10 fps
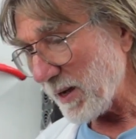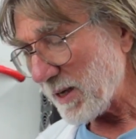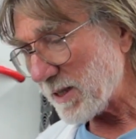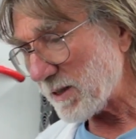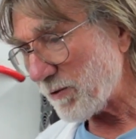
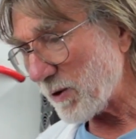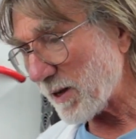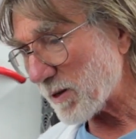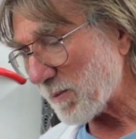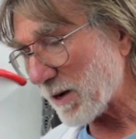is if you
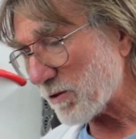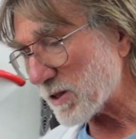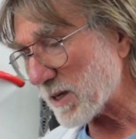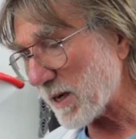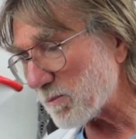let the
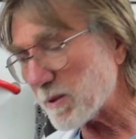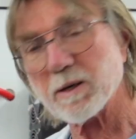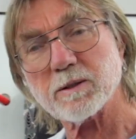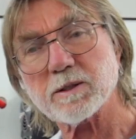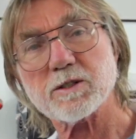batteries get
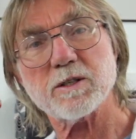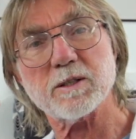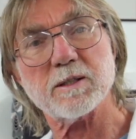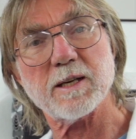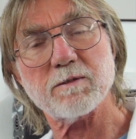beyond a
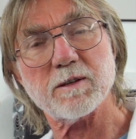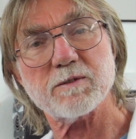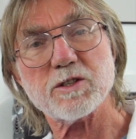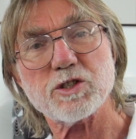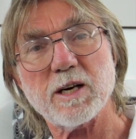certain level of
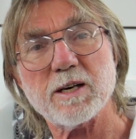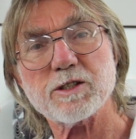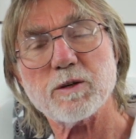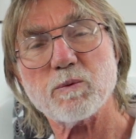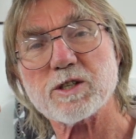
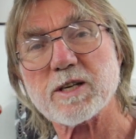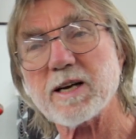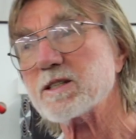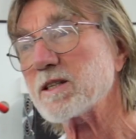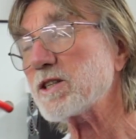discharge, in which
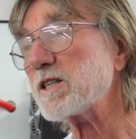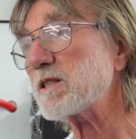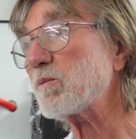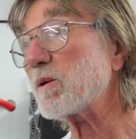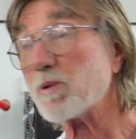case the
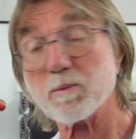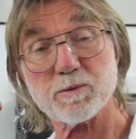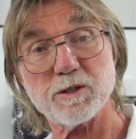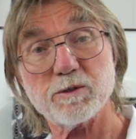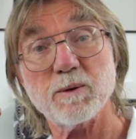system will
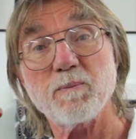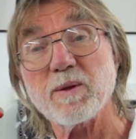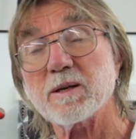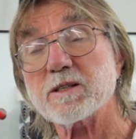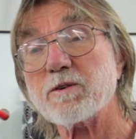prompt you
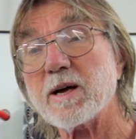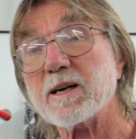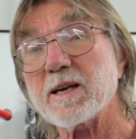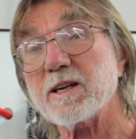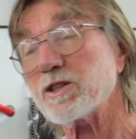to crank
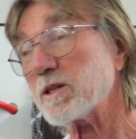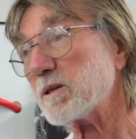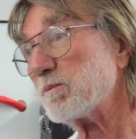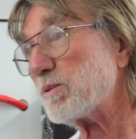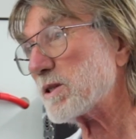an engine
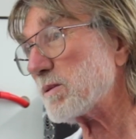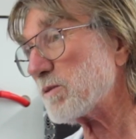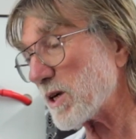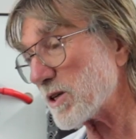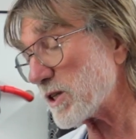and put some
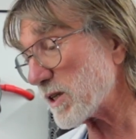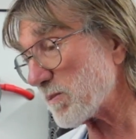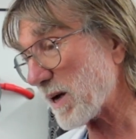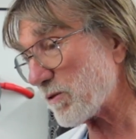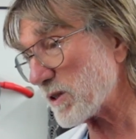charge into the
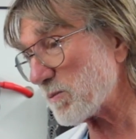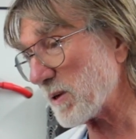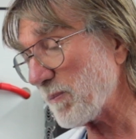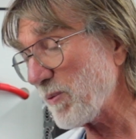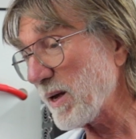batteries.
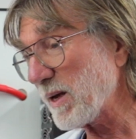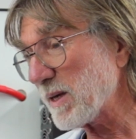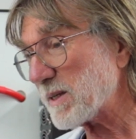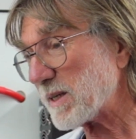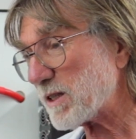But
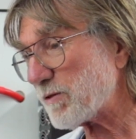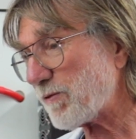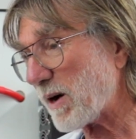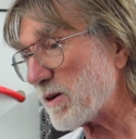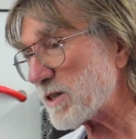that's as
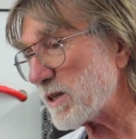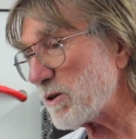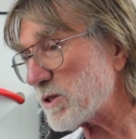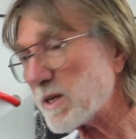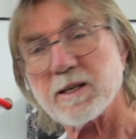far as the
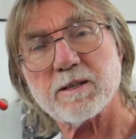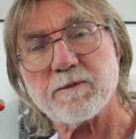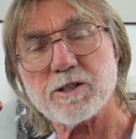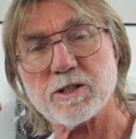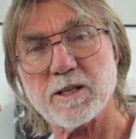user
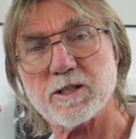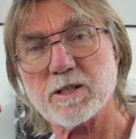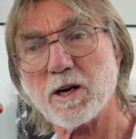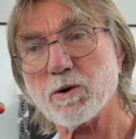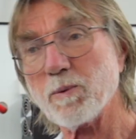intervention needs
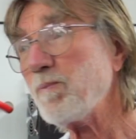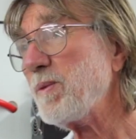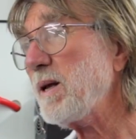to go.